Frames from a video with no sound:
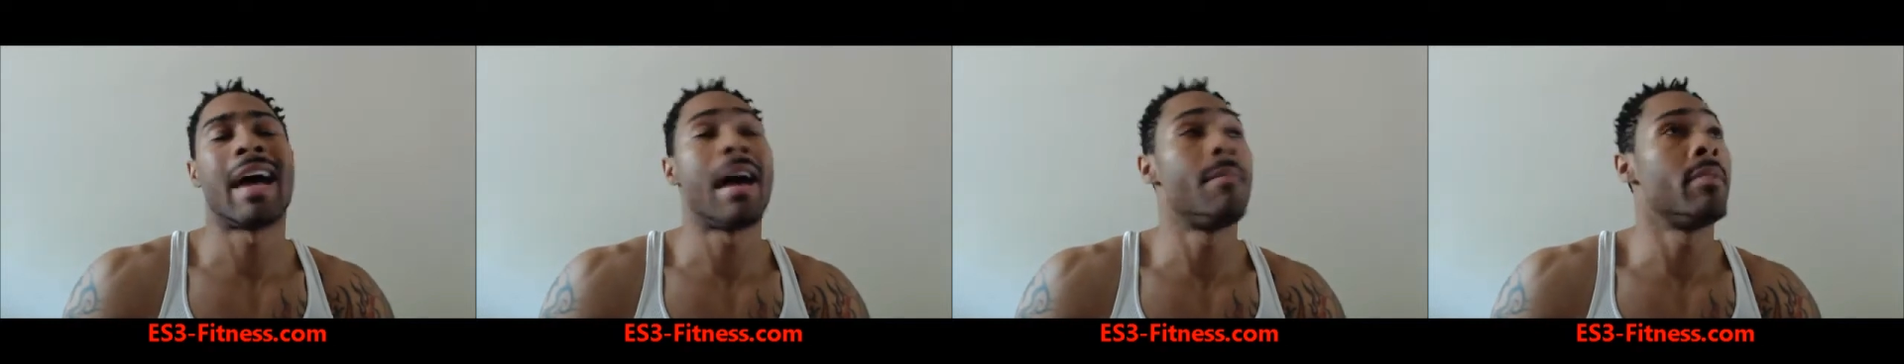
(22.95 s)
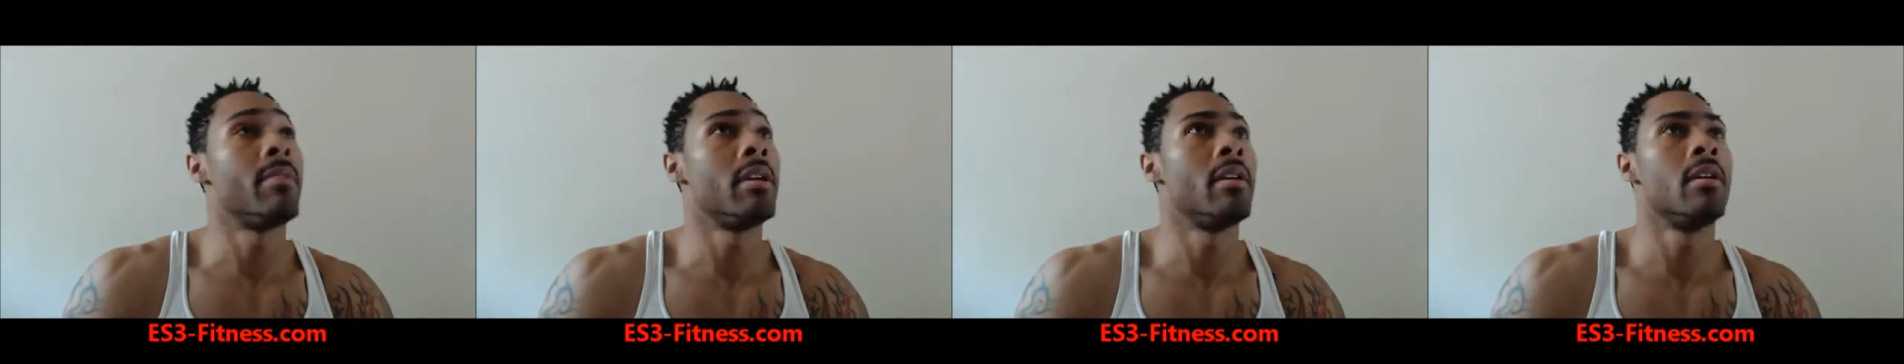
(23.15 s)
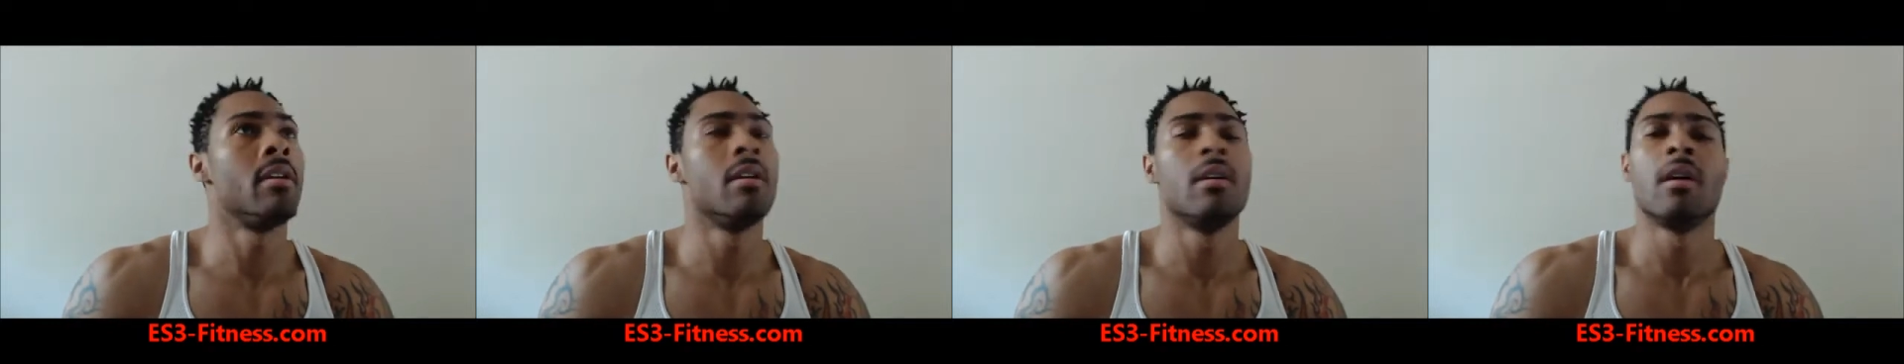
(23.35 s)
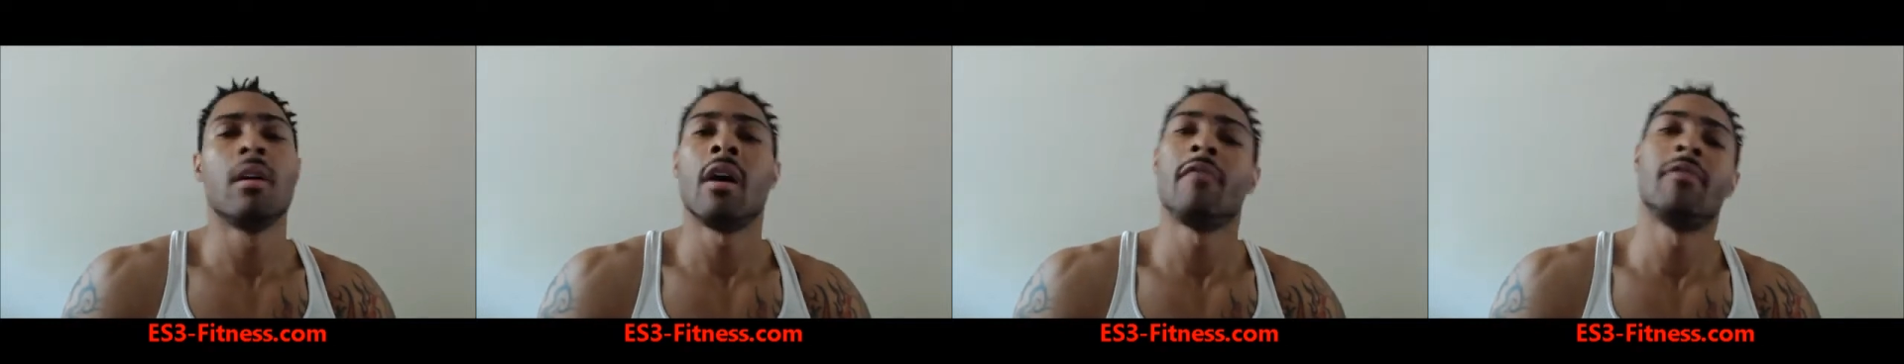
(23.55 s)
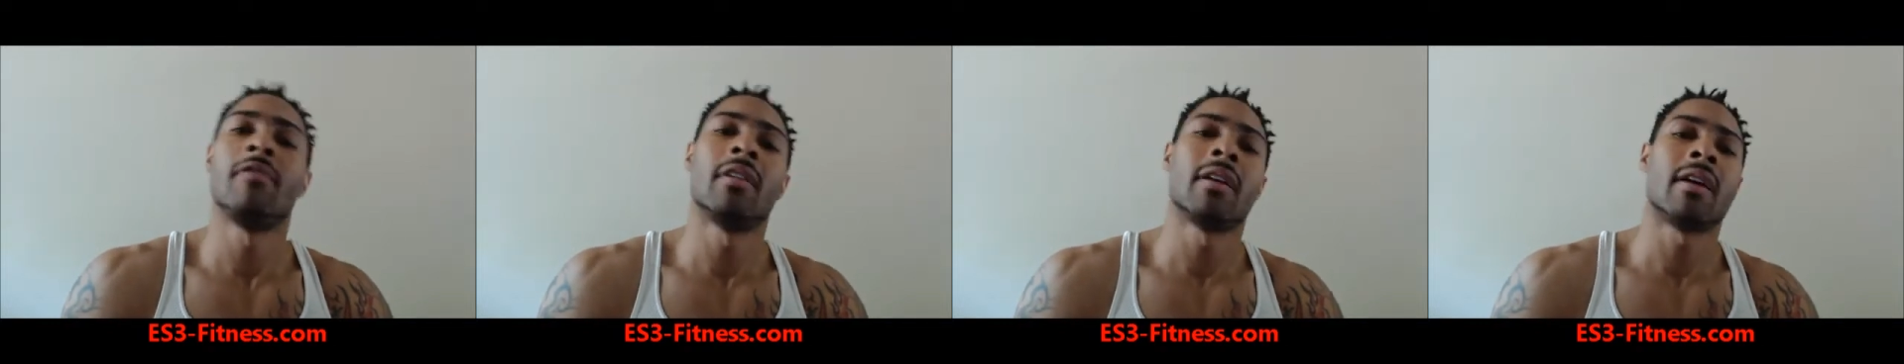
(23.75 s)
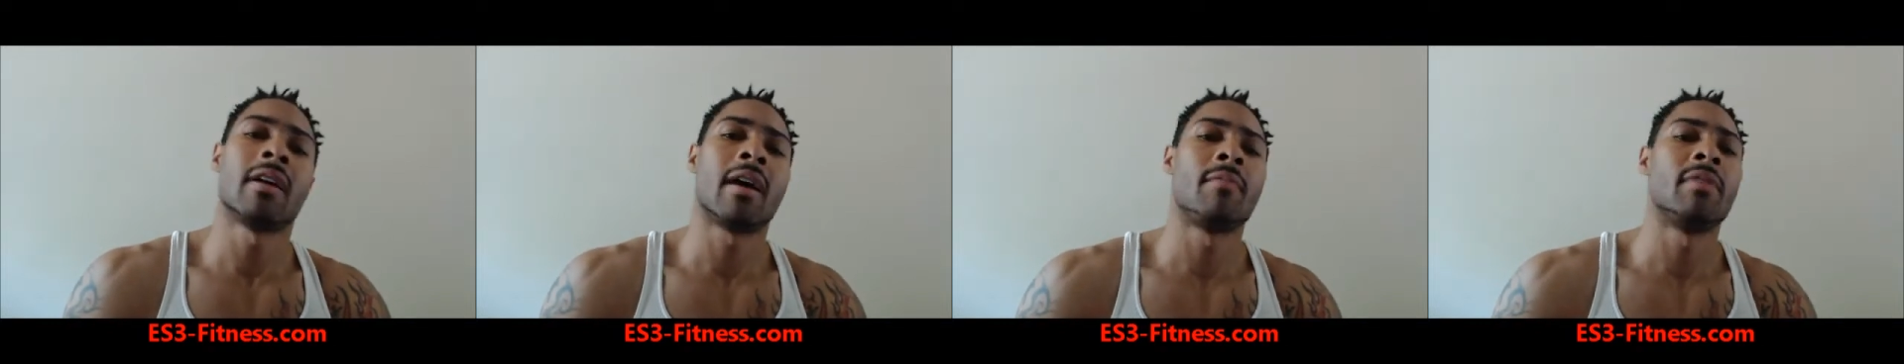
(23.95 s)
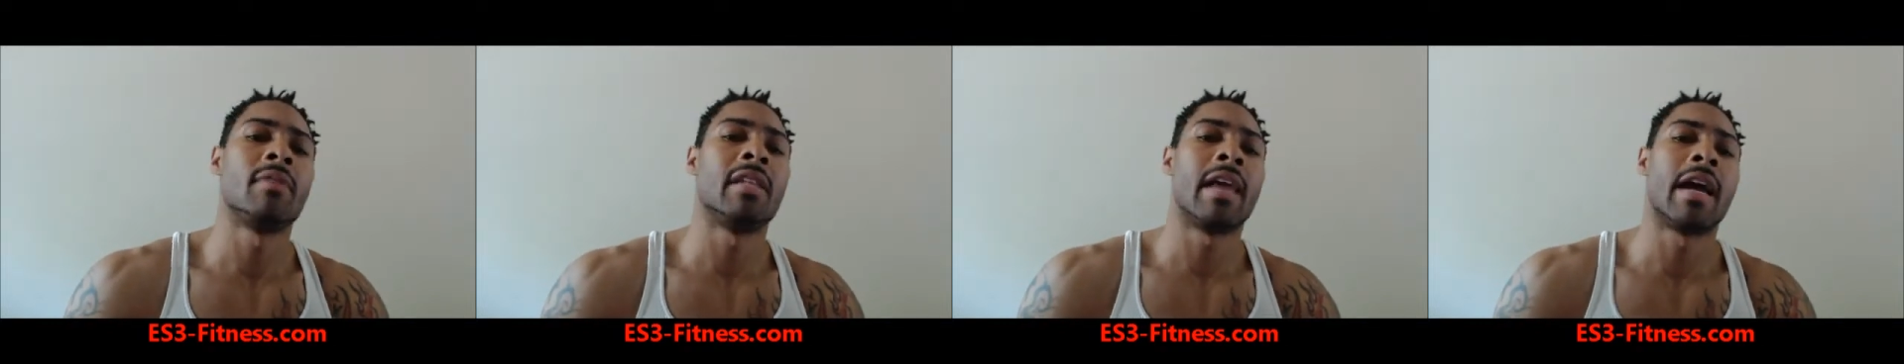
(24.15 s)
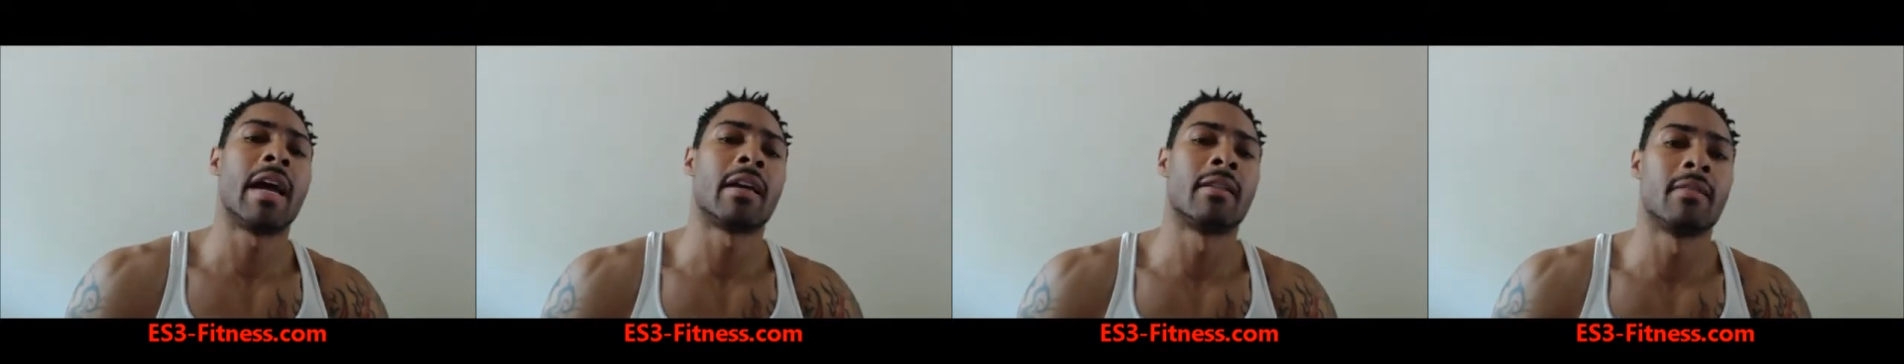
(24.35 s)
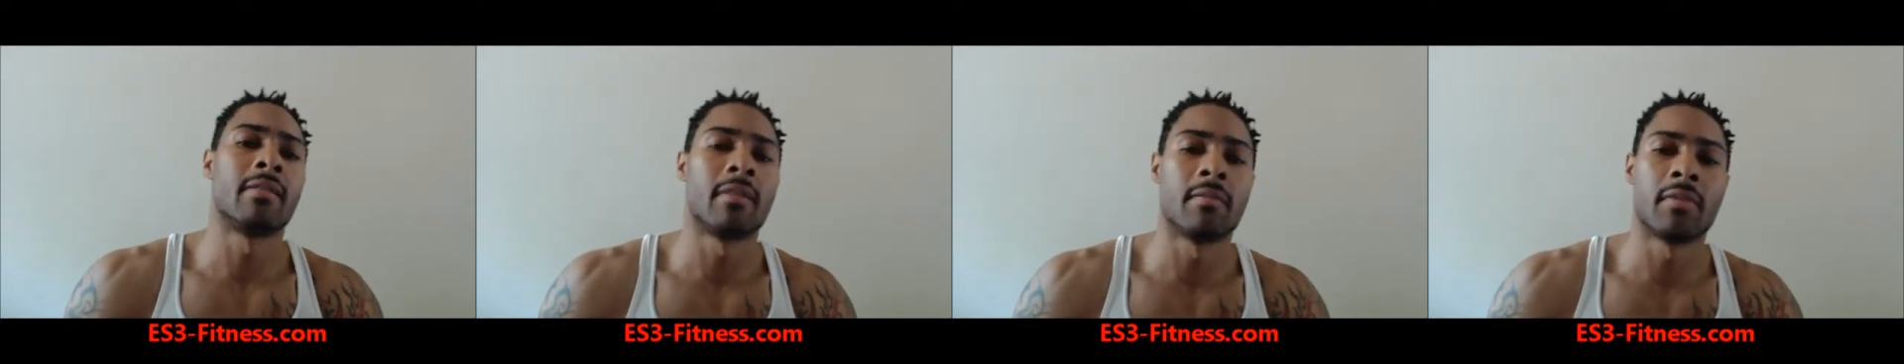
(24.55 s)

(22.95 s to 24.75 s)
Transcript: I be I feel like I be lacking